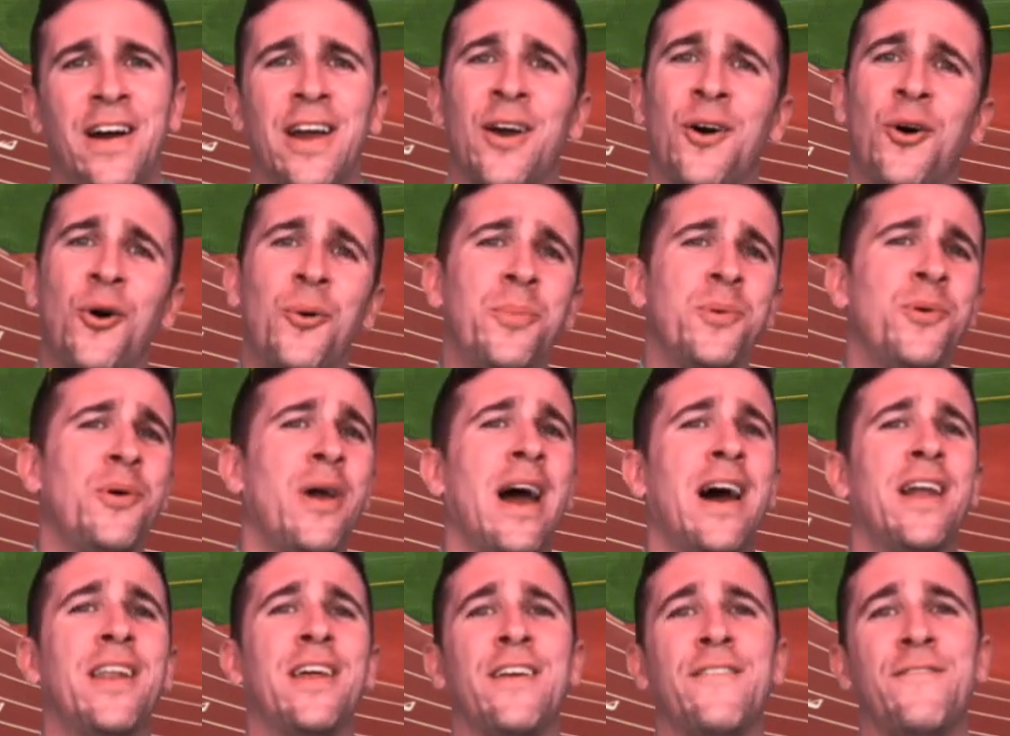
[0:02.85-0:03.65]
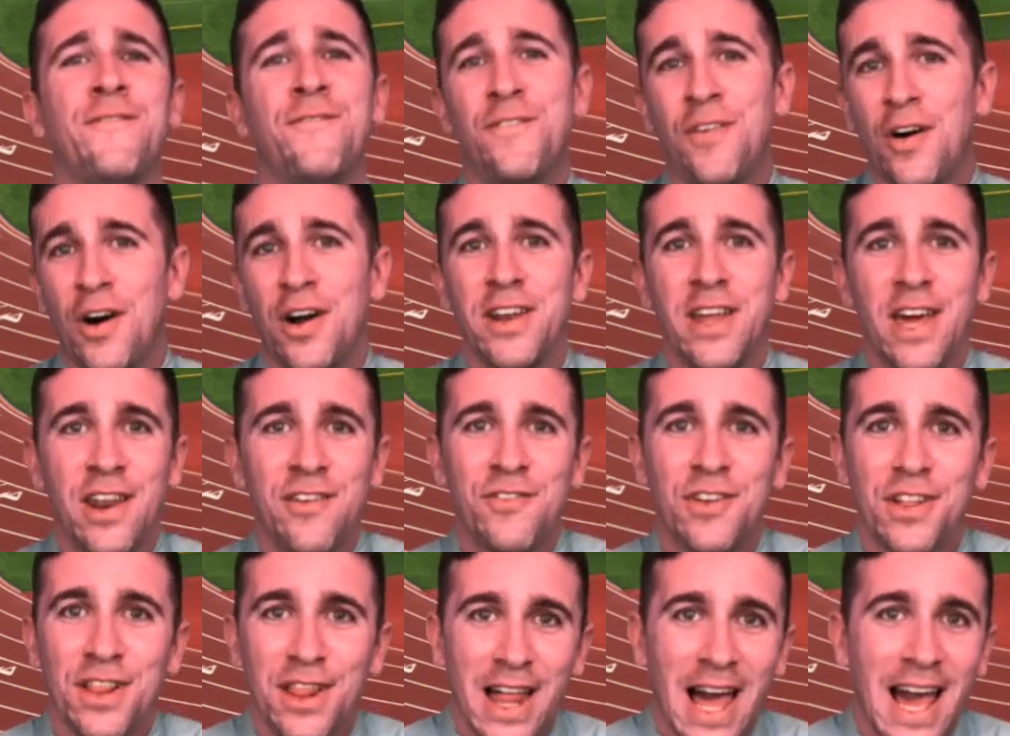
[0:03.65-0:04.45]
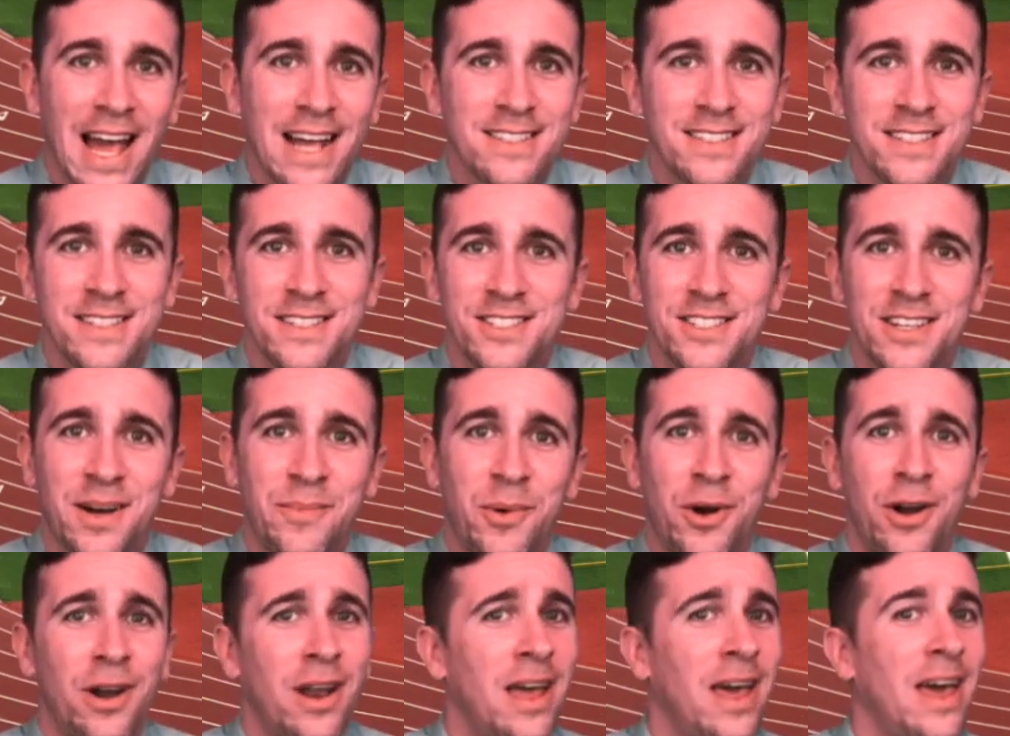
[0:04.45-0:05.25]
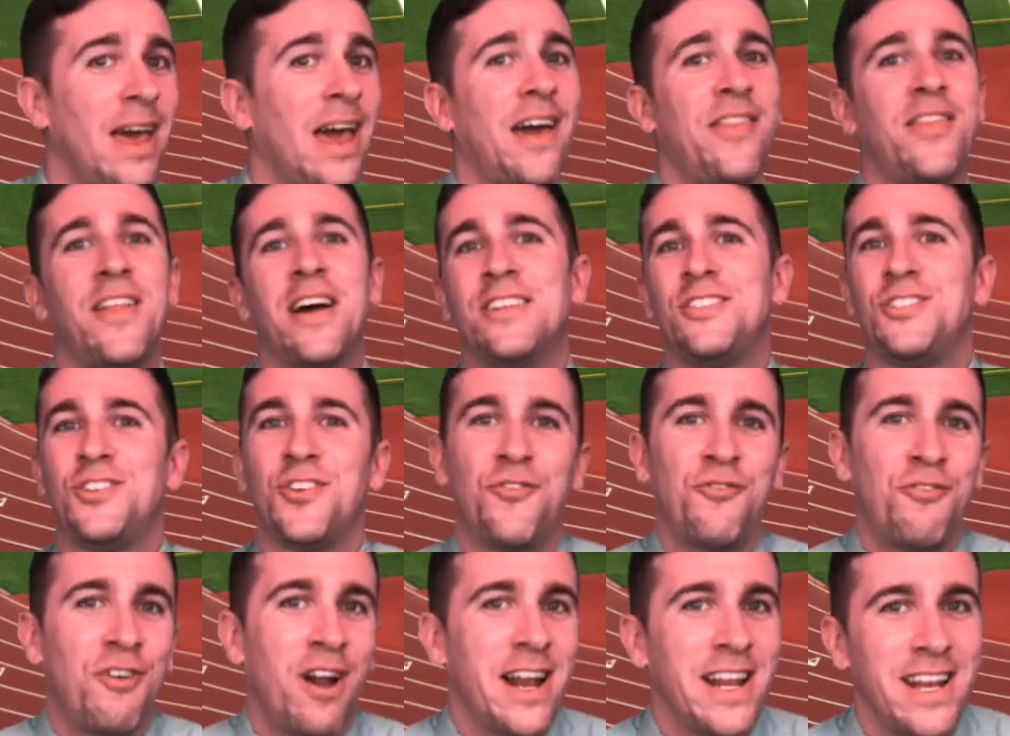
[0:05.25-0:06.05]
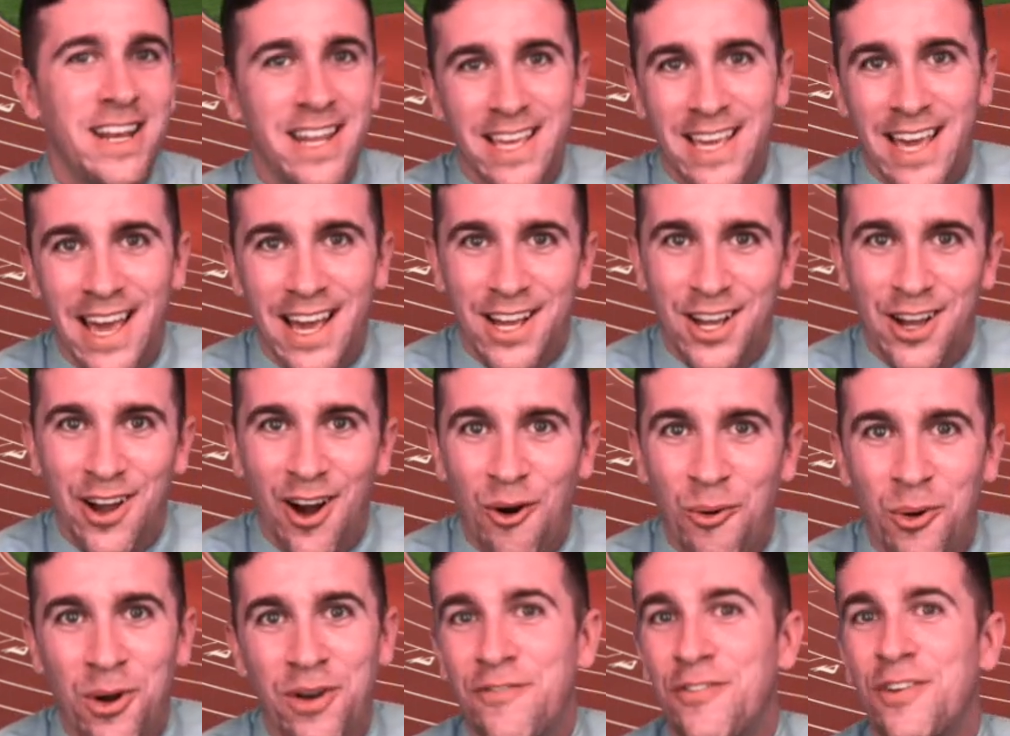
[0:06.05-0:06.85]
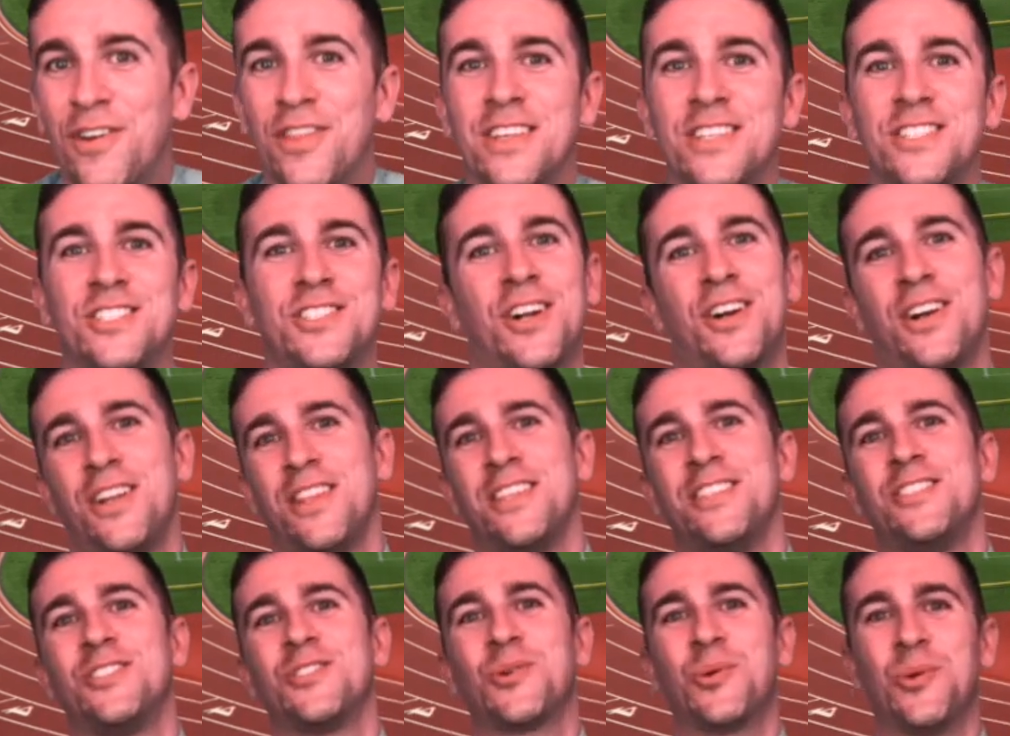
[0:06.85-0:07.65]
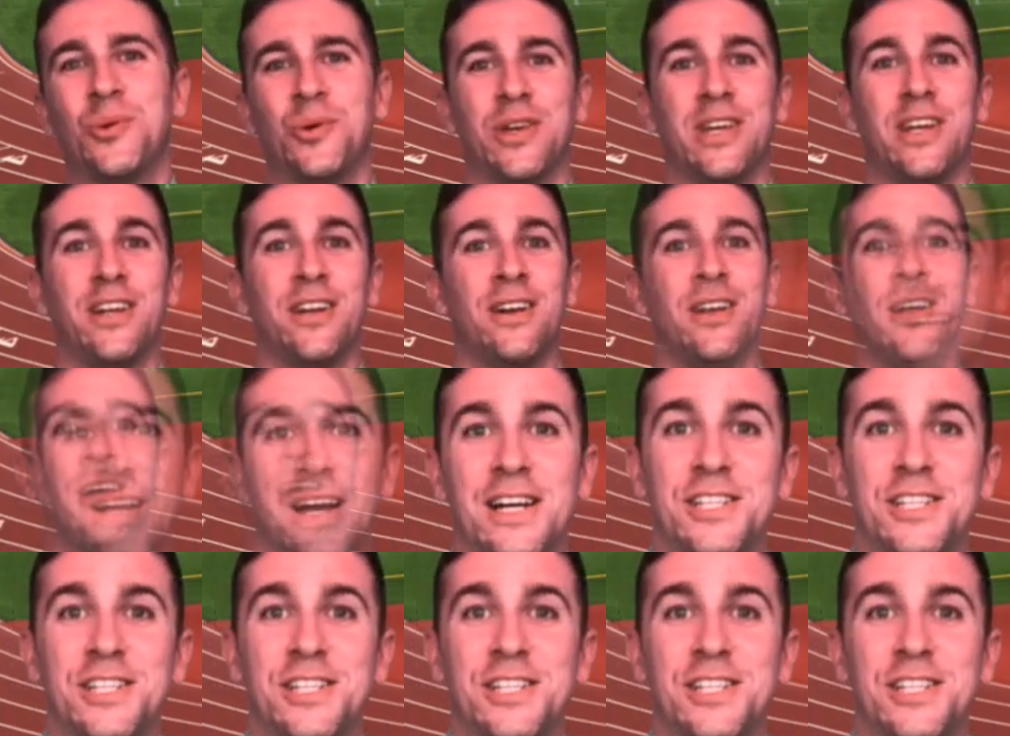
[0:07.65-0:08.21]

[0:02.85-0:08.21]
I hope you had a fun and relaxing summer and that you're ready to get going for the start of this school year.